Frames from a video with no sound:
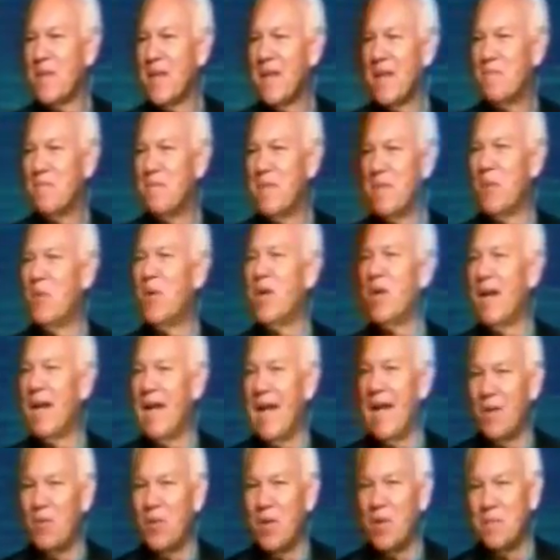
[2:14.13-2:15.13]
But we're
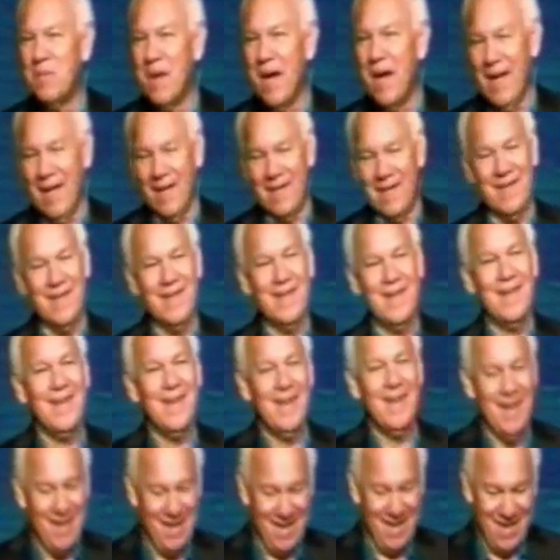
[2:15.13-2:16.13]
glad we're back
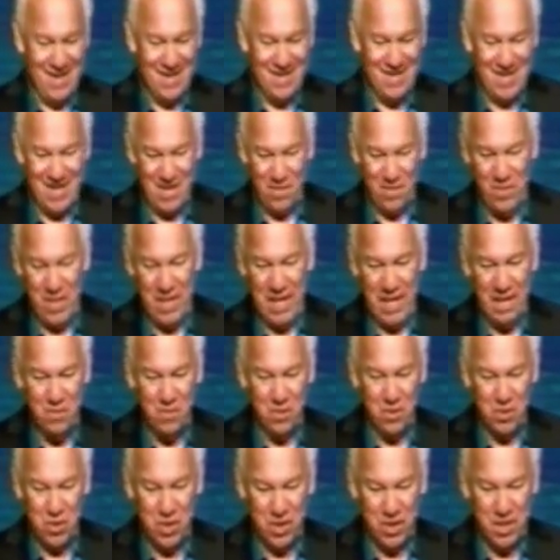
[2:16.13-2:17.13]
and be able
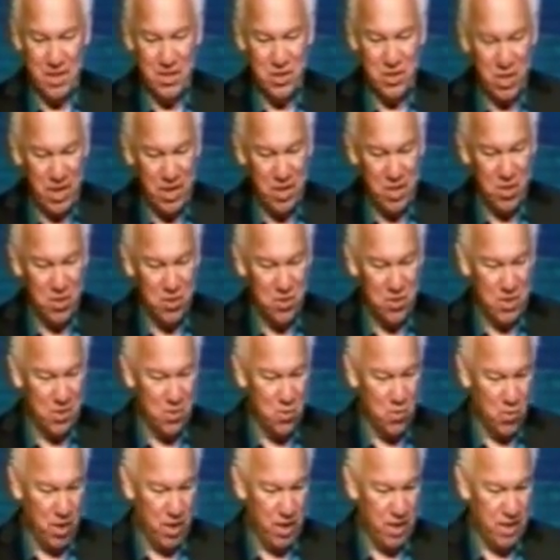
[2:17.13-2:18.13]
to continue doing the
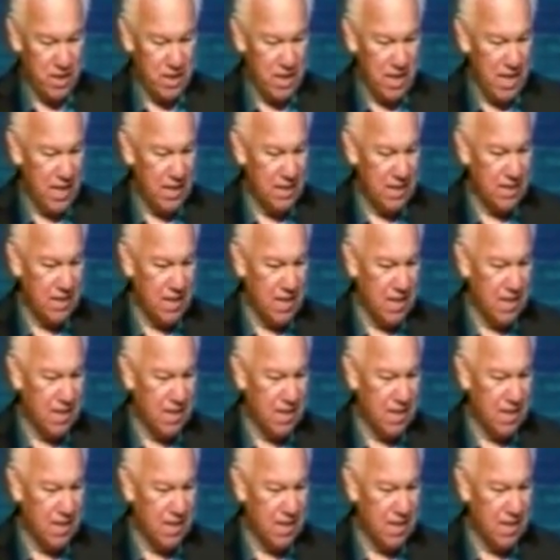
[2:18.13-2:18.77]
work that